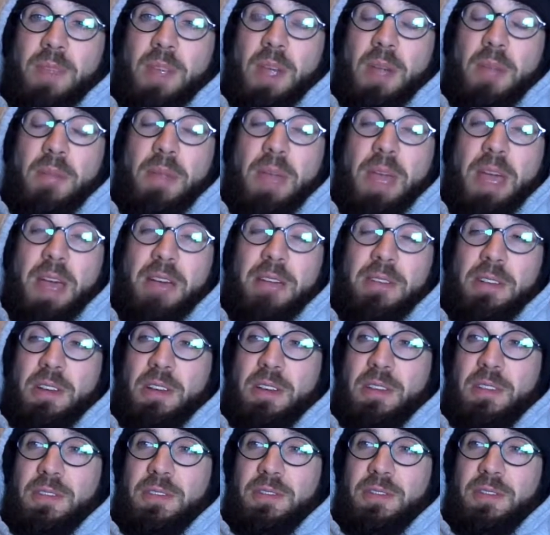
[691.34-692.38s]
amount
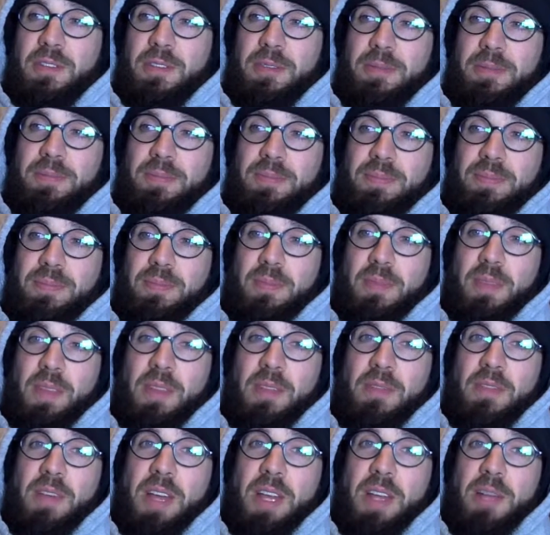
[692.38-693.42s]
of
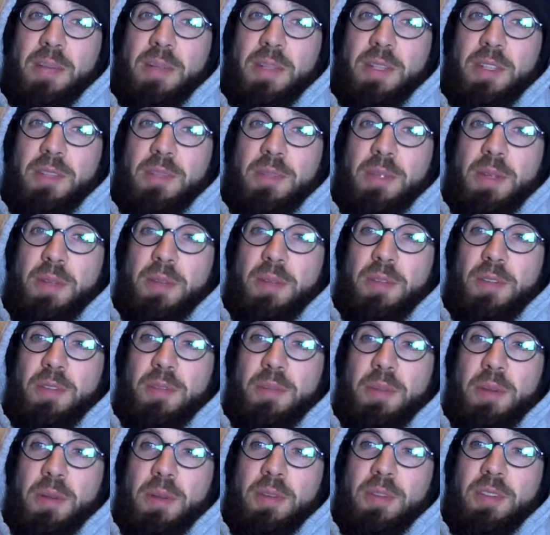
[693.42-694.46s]
vitamins, minerals,
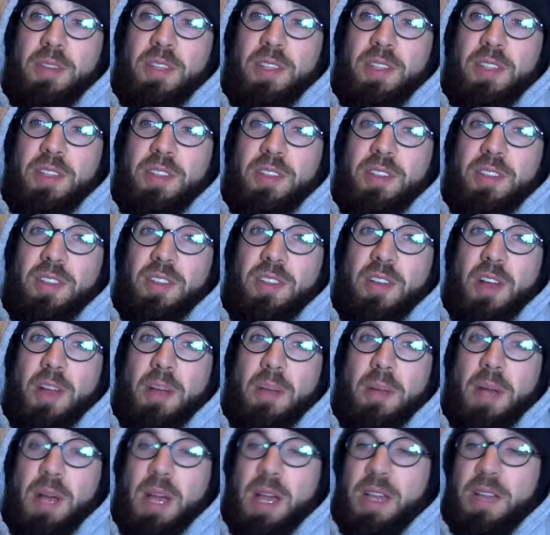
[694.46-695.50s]
proteins, and
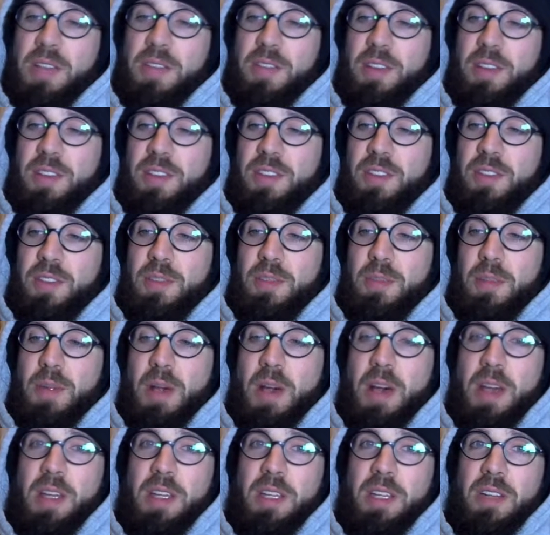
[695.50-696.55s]
carbohydrates in your
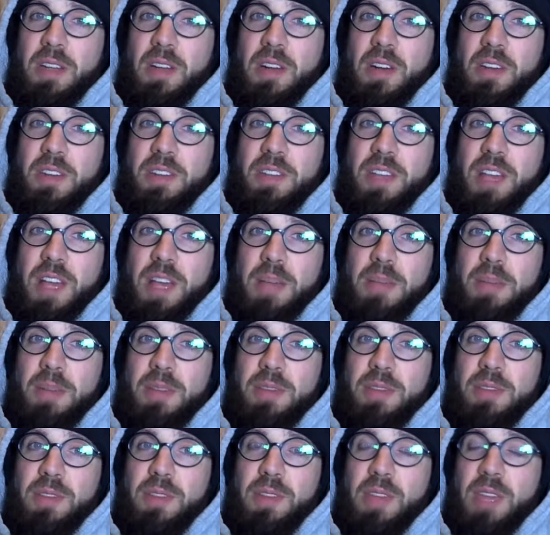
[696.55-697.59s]
body at all times
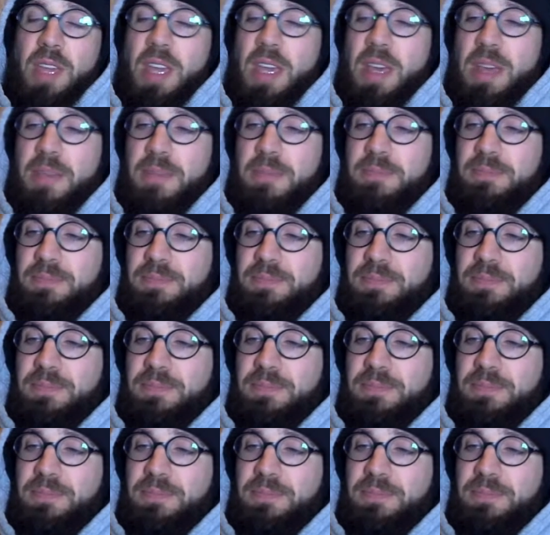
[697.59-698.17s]
if you can.